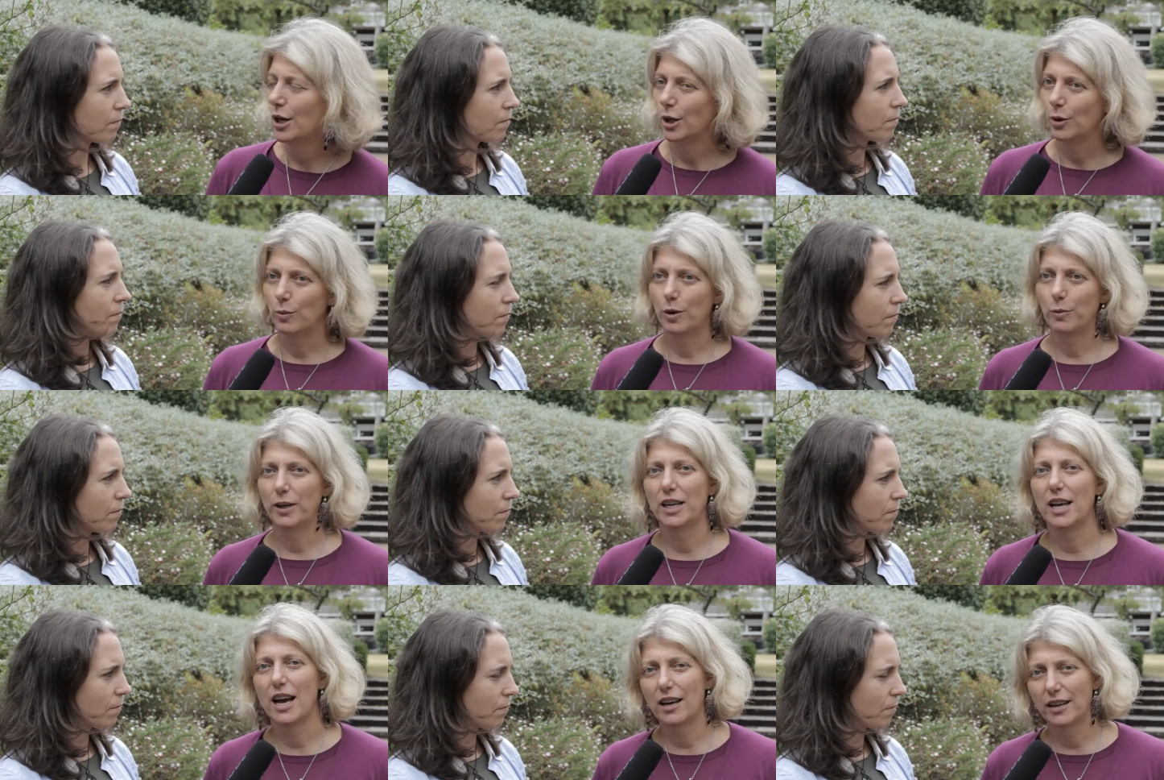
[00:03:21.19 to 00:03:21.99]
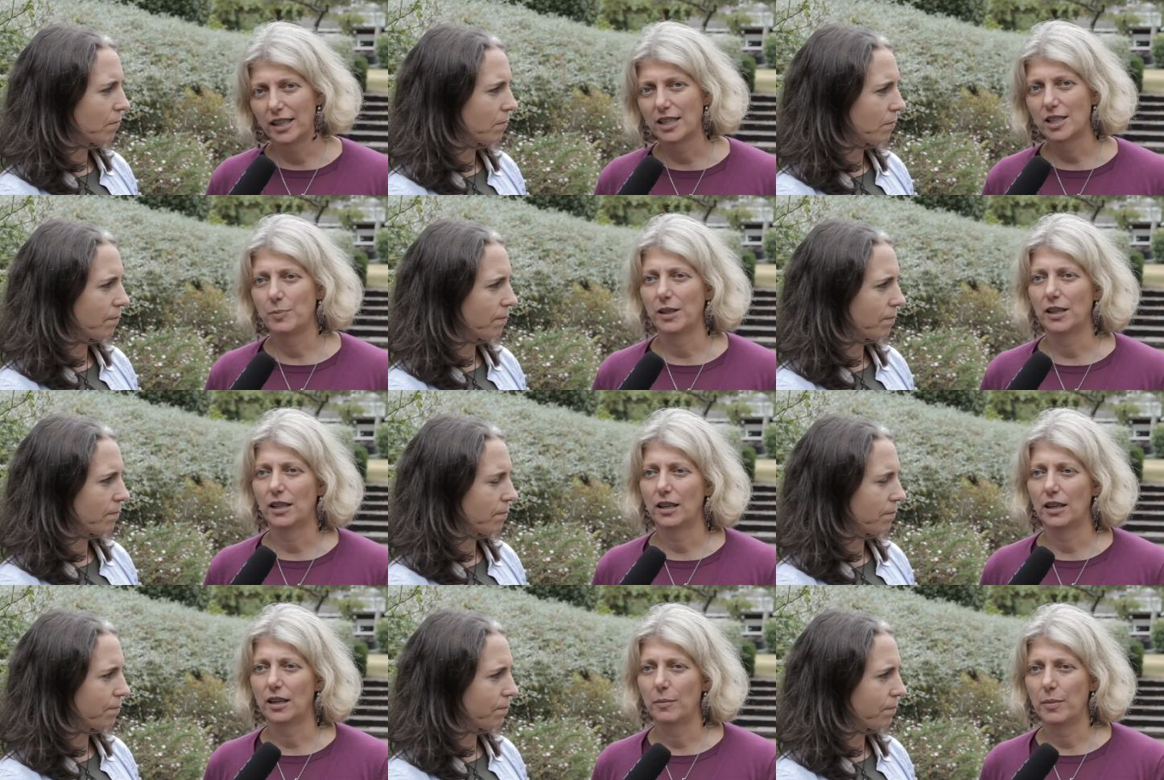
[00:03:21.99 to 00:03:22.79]
Speaker 1: What we now need to be
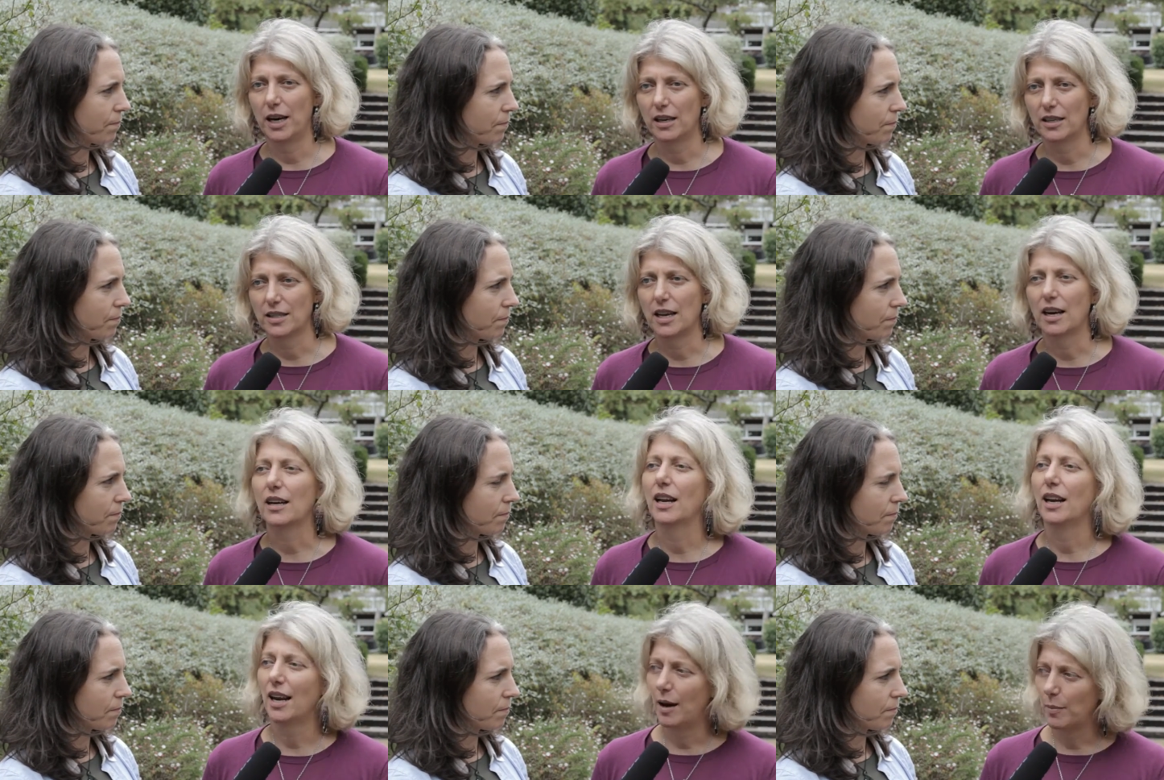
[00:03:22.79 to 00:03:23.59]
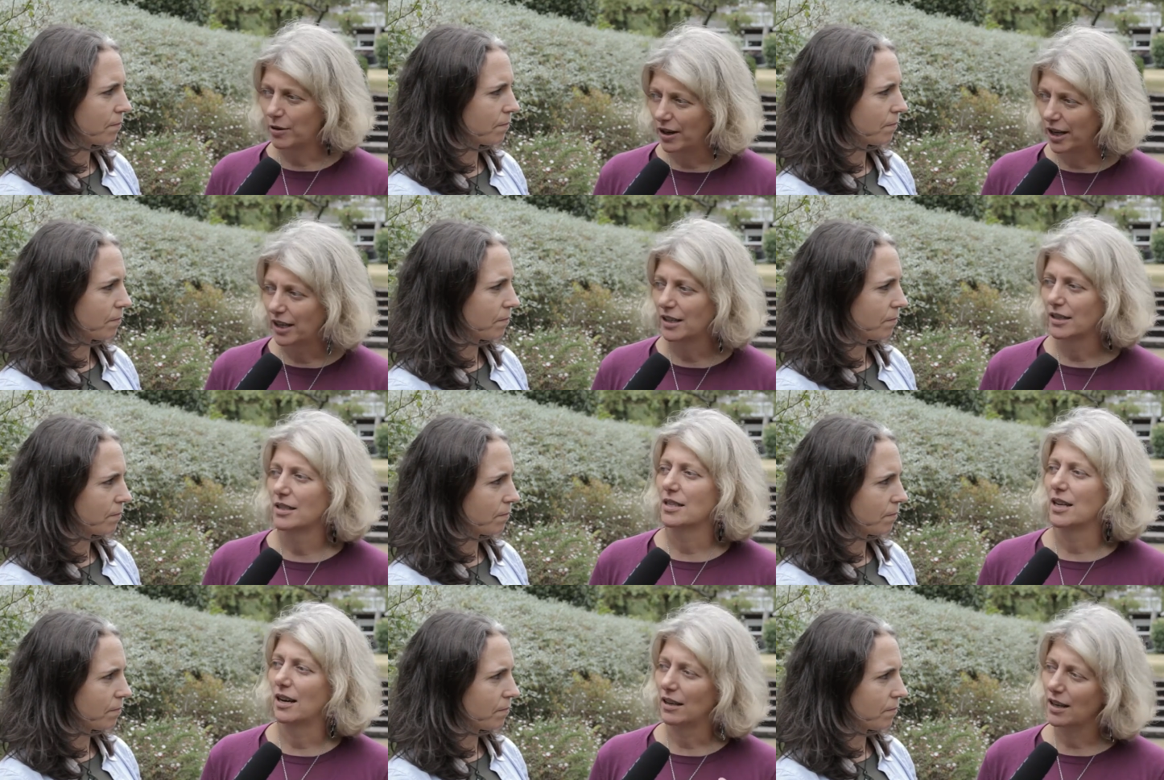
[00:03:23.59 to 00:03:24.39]
thinking about is our collaborators,
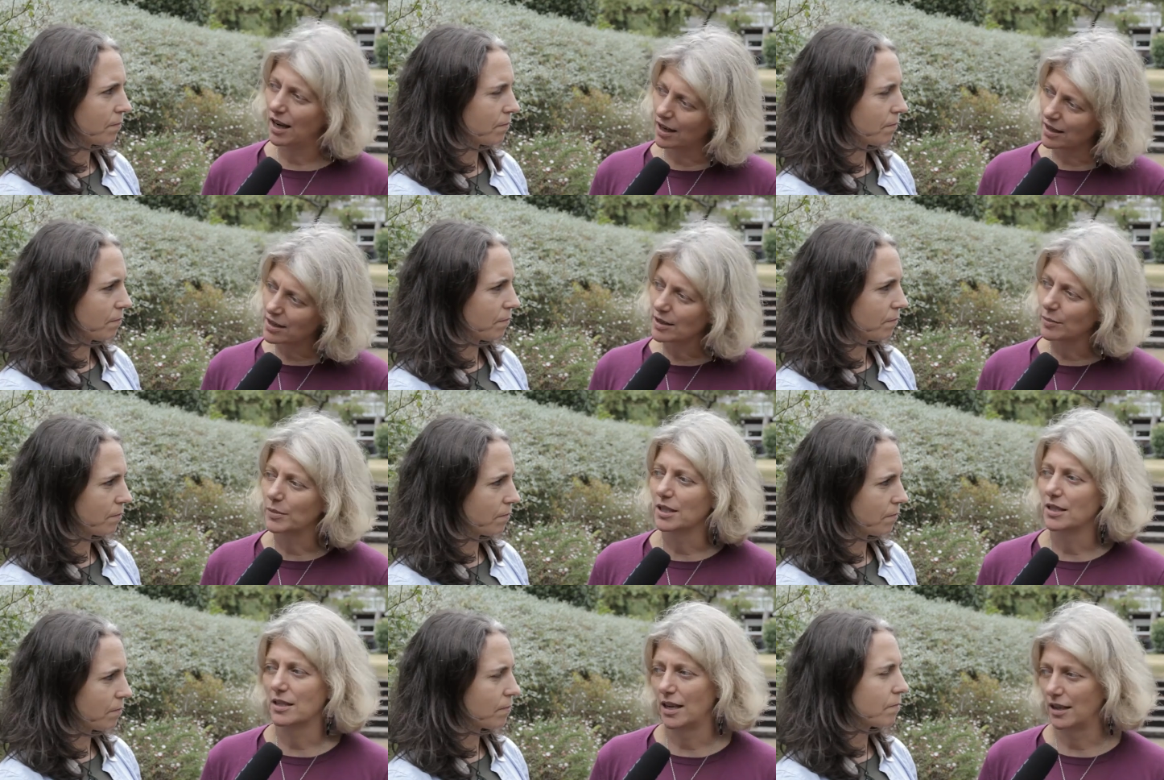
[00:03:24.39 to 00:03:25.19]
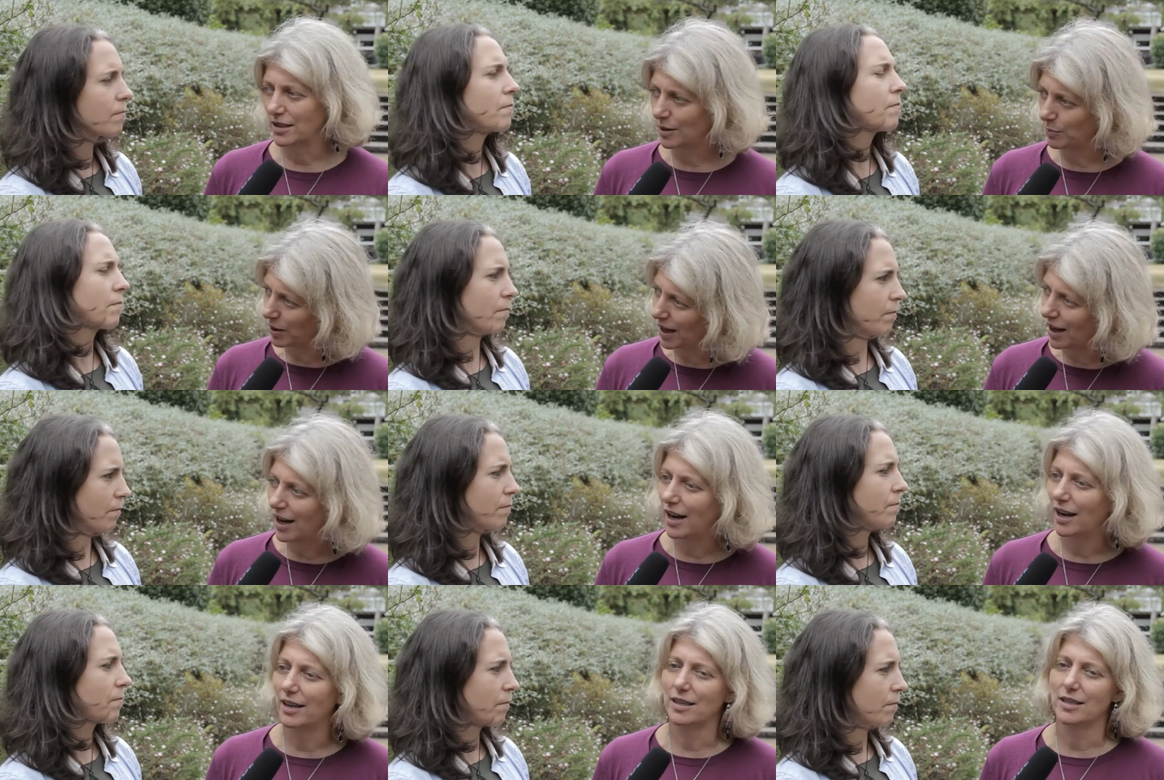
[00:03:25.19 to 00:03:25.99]
our customers, our
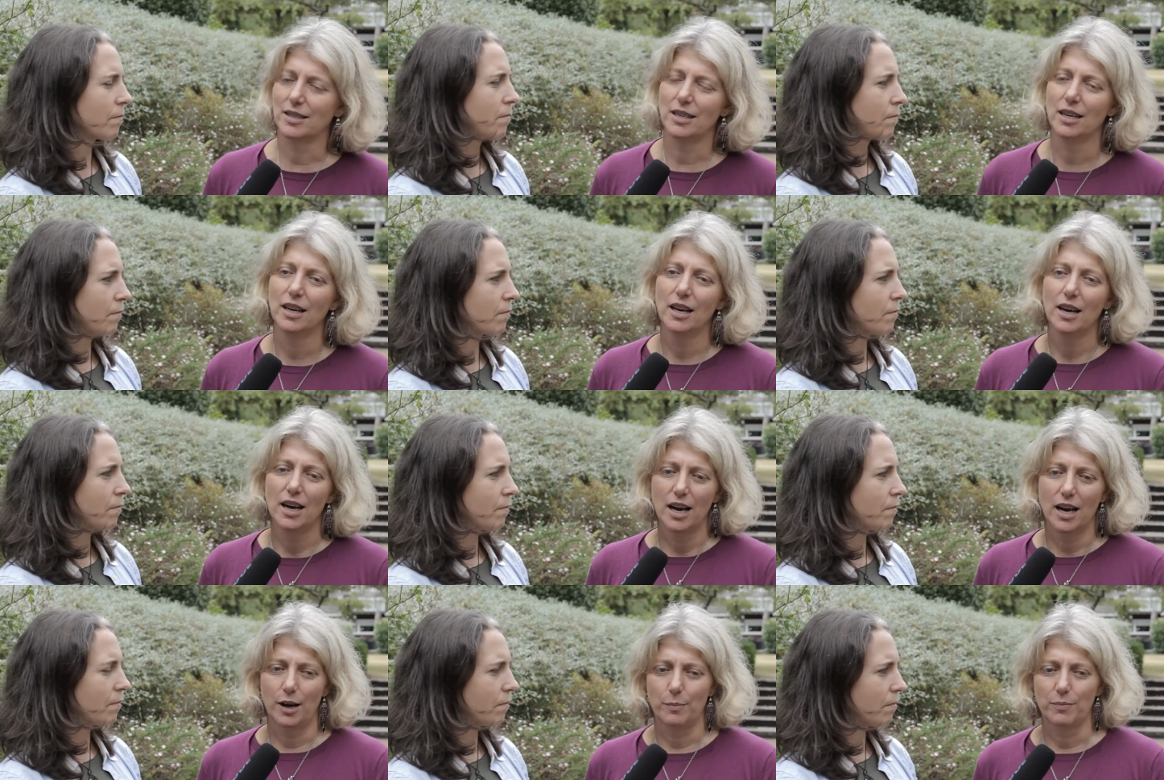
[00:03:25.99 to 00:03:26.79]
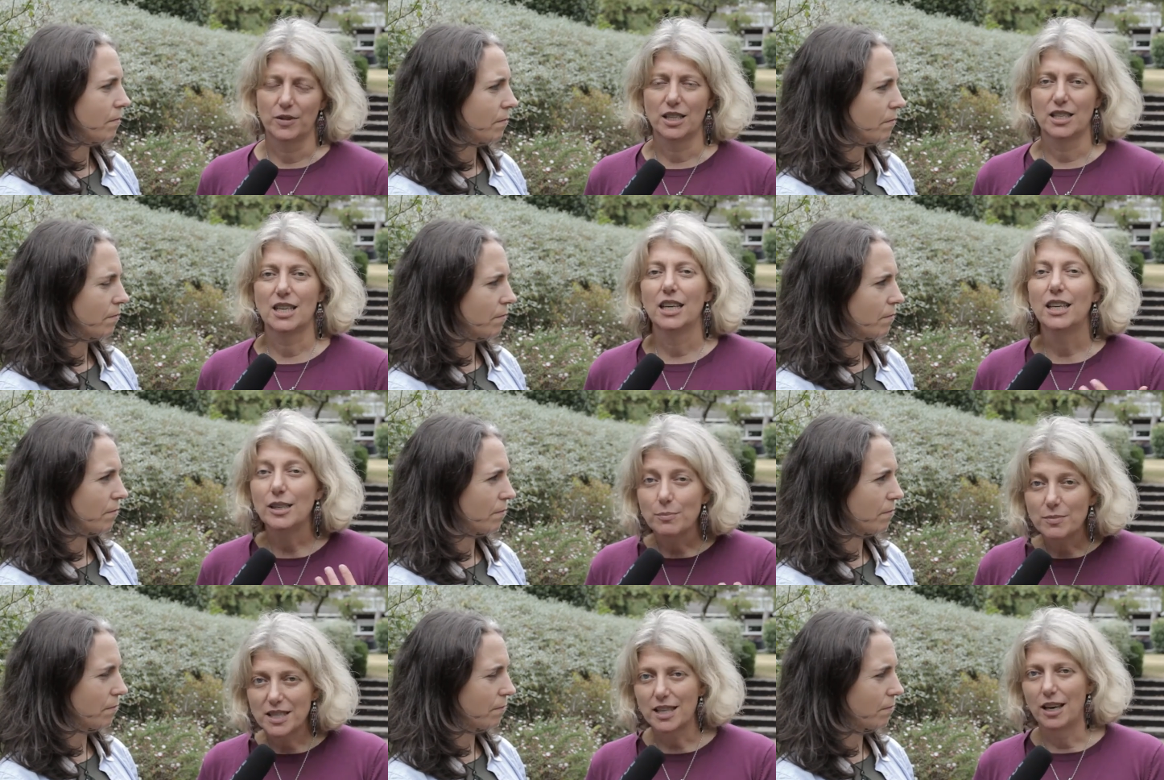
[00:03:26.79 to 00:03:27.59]
suppliers, um, the
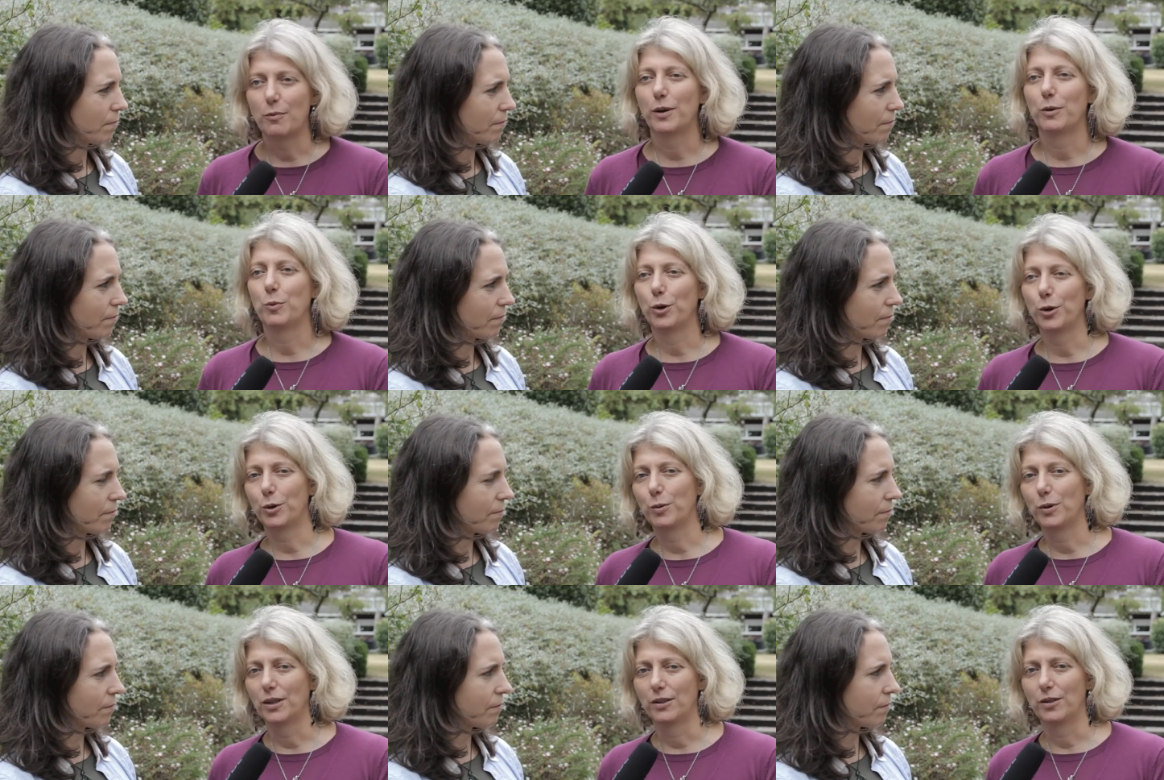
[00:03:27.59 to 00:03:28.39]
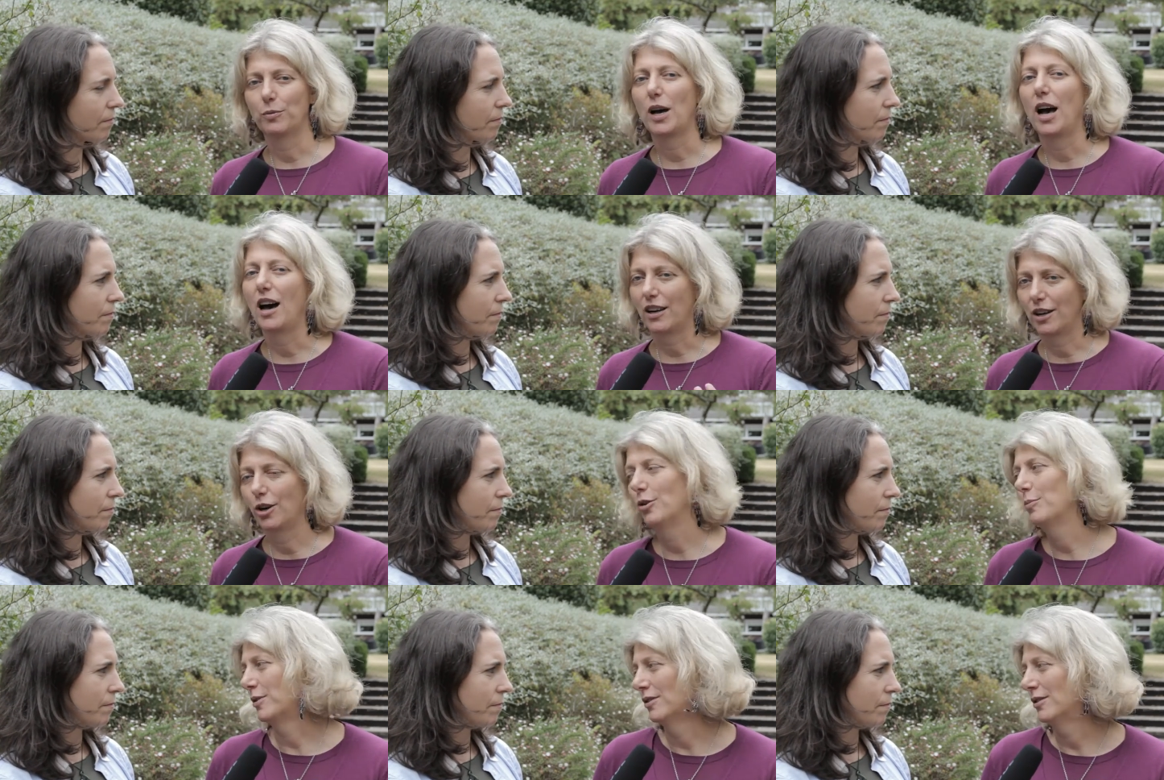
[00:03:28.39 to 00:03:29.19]
teams that we work with are
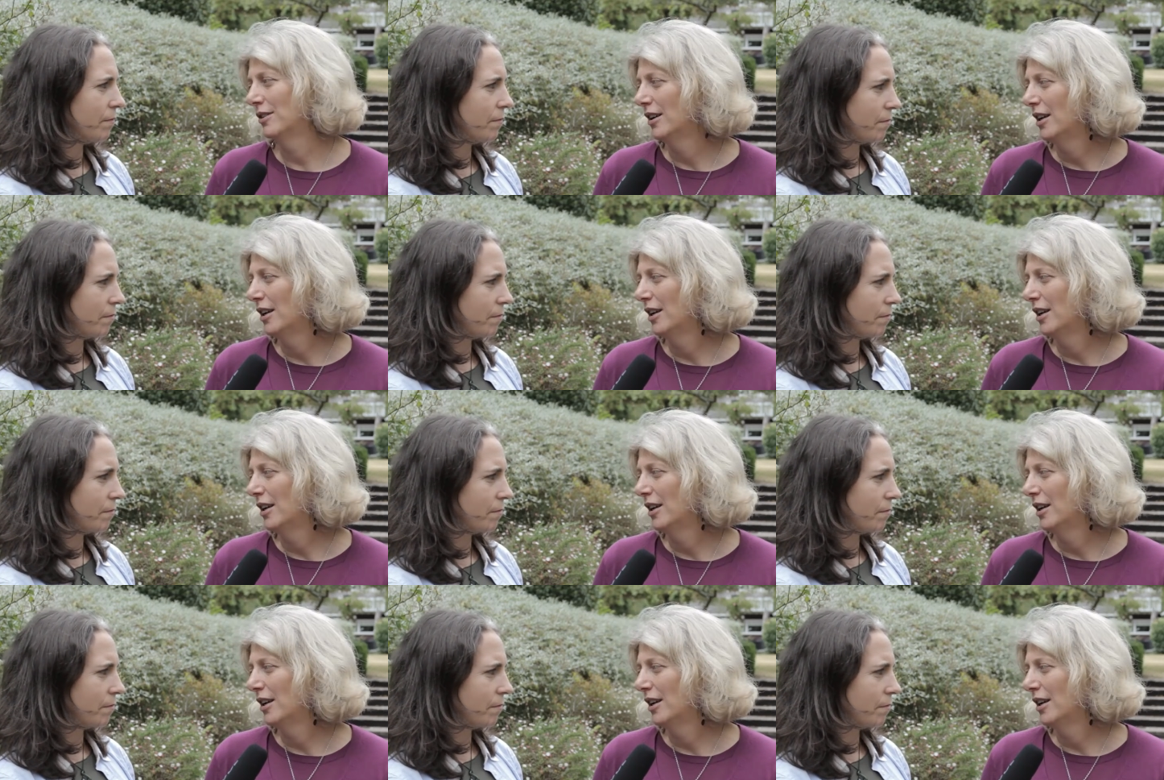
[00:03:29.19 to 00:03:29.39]
global.